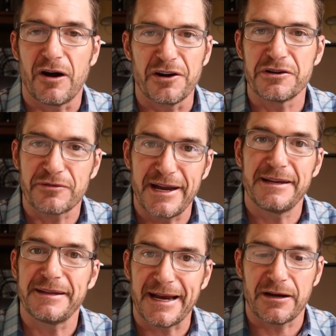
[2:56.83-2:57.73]
Are you
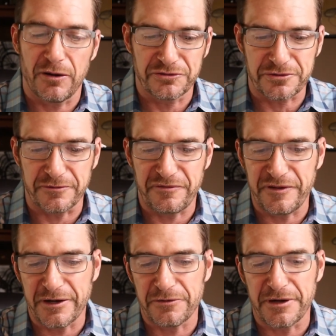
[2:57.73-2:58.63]
creating that culture of fear?